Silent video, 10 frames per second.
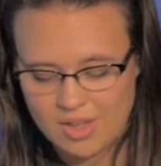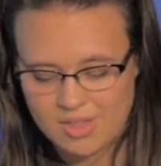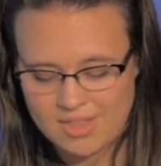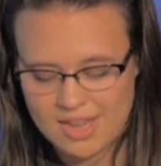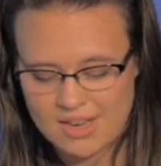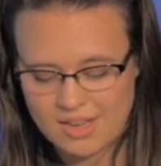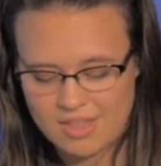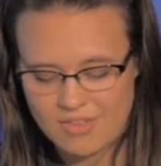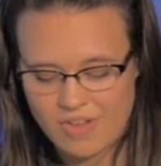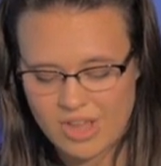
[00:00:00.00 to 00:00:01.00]
Then
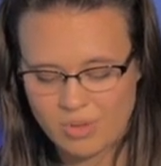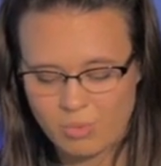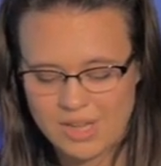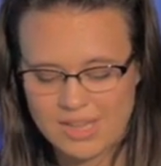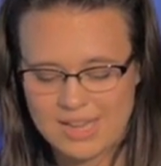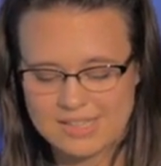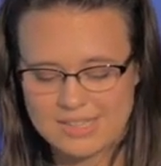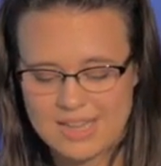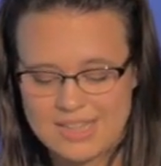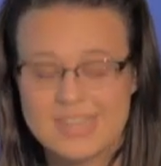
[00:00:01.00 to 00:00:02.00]
the father
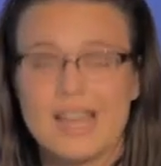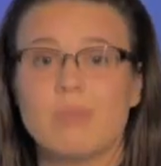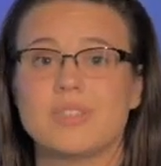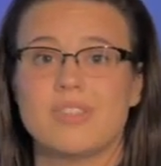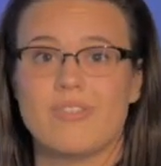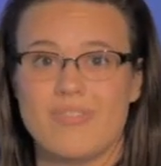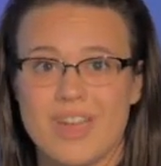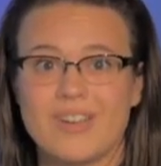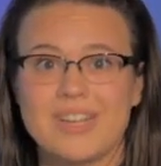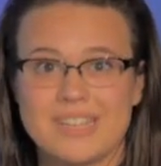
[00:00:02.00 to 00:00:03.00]
realized that that was the
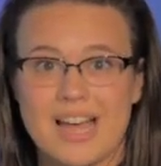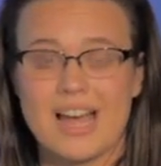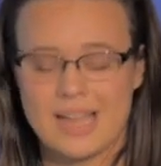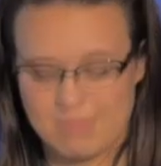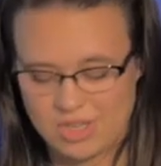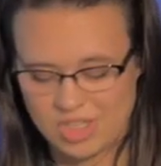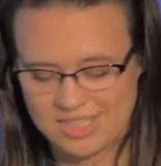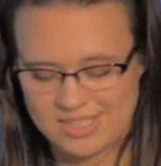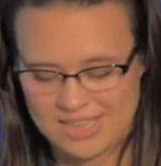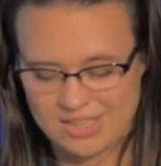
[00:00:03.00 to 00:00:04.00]
very time
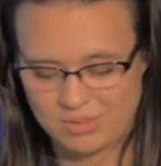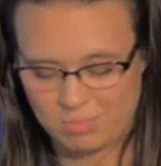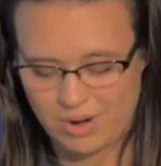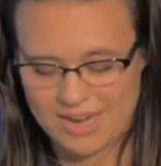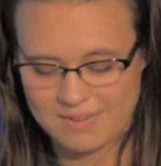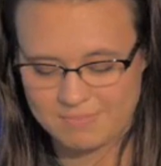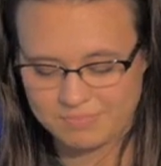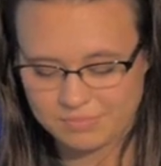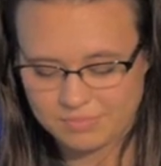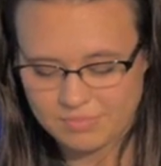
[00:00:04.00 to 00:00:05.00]
Jesus had prayed
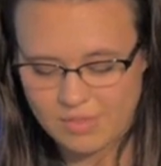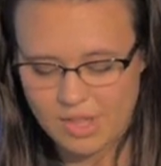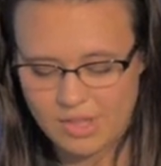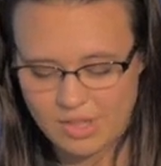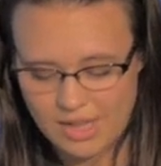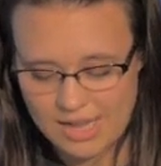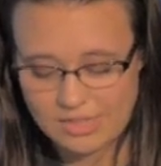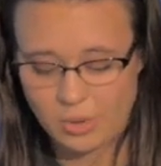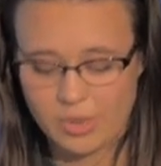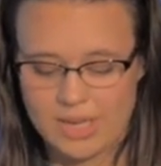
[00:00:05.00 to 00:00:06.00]

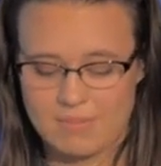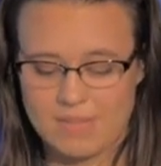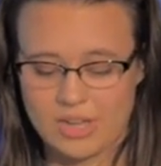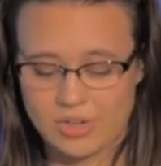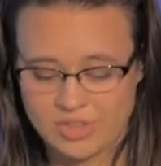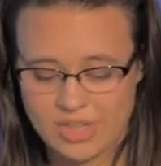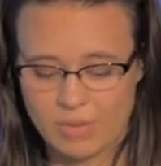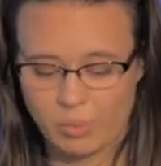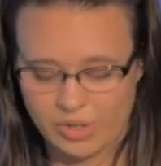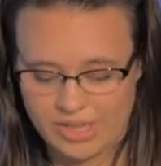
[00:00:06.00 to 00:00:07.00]
and told him that your
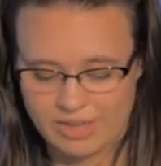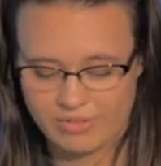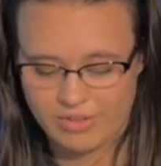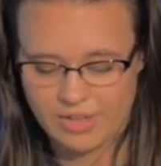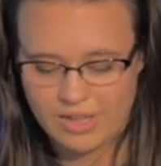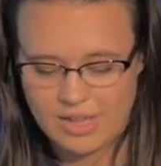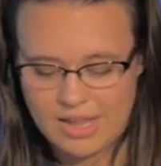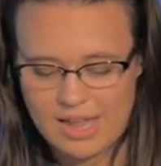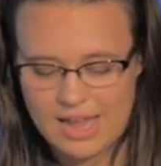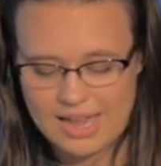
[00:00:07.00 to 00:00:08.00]
son will live.
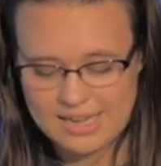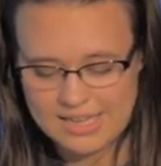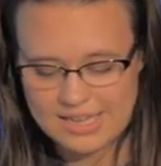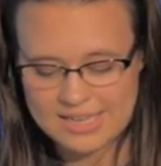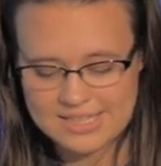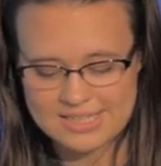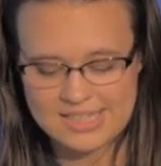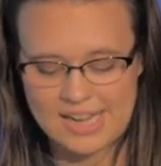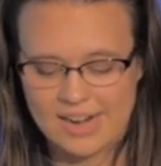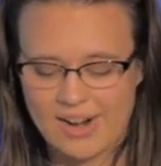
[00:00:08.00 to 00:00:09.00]
And he and his
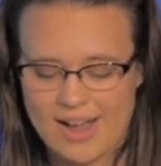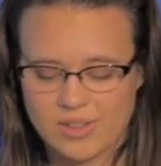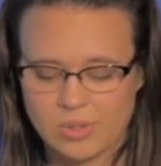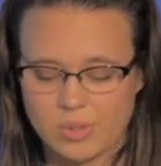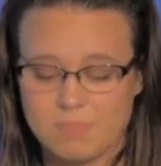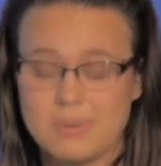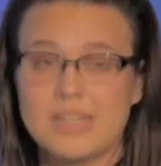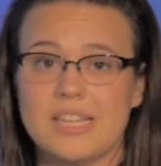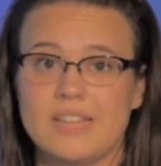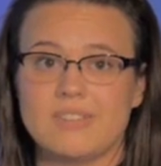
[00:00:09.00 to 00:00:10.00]
entire household
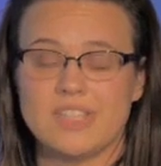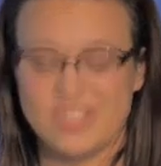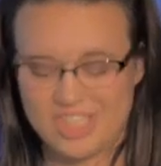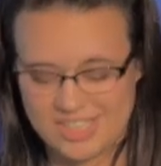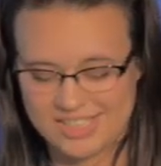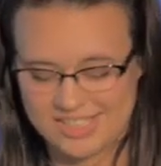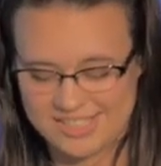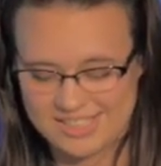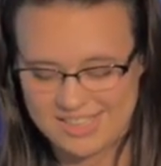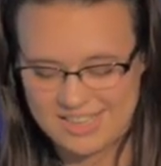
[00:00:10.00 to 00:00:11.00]
believed in
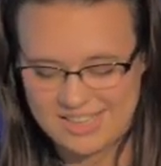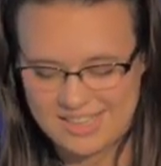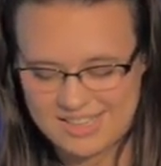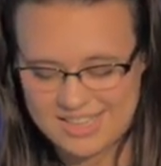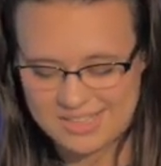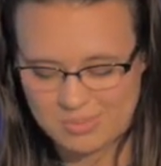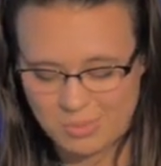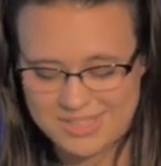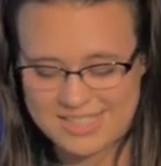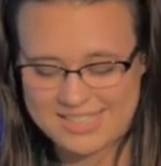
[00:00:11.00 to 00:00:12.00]
Jesus. This
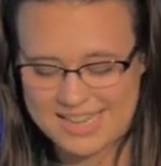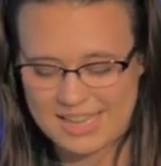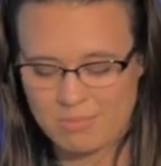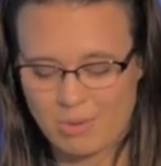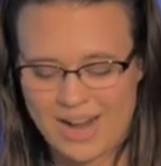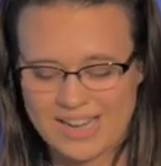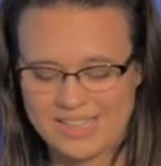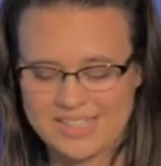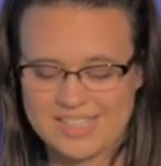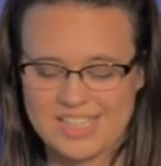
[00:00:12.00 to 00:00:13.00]
was the second
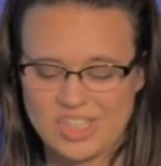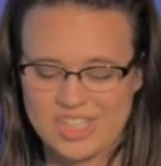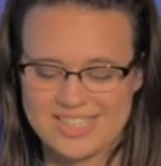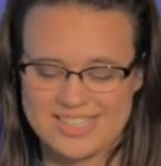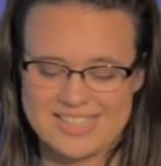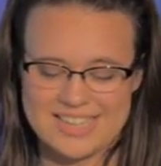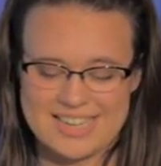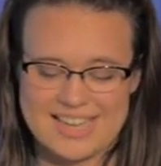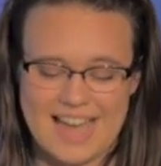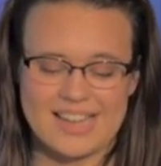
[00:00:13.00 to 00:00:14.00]
miraculous thing Jesus did
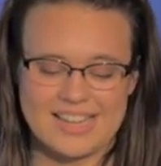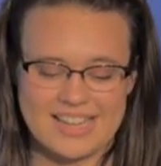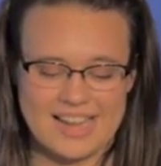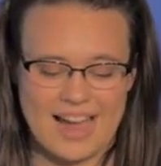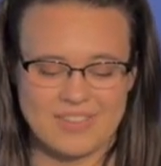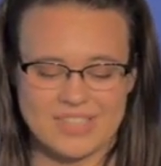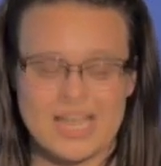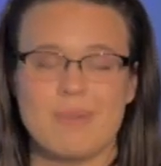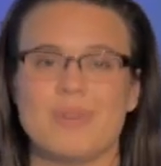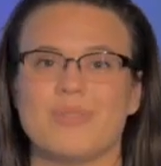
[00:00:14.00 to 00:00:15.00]
in Galilee after
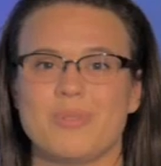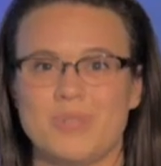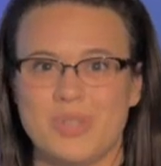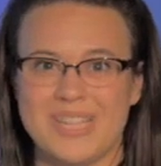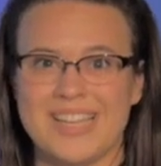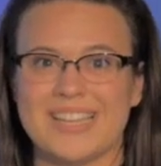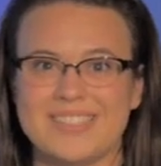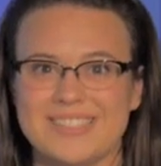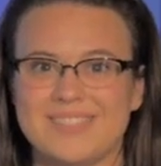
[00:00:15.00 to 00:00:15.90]
coming from Judea.